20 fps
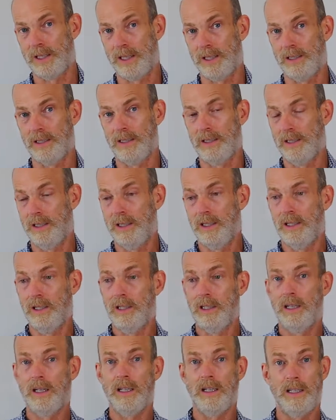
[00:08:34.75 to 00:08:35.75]
head
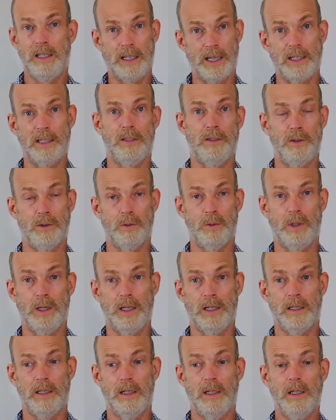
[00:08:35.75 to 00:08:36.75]
get in your
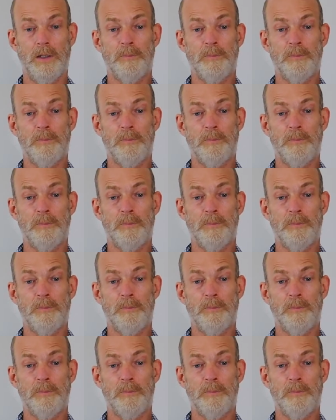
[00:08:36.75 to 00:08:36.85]
way.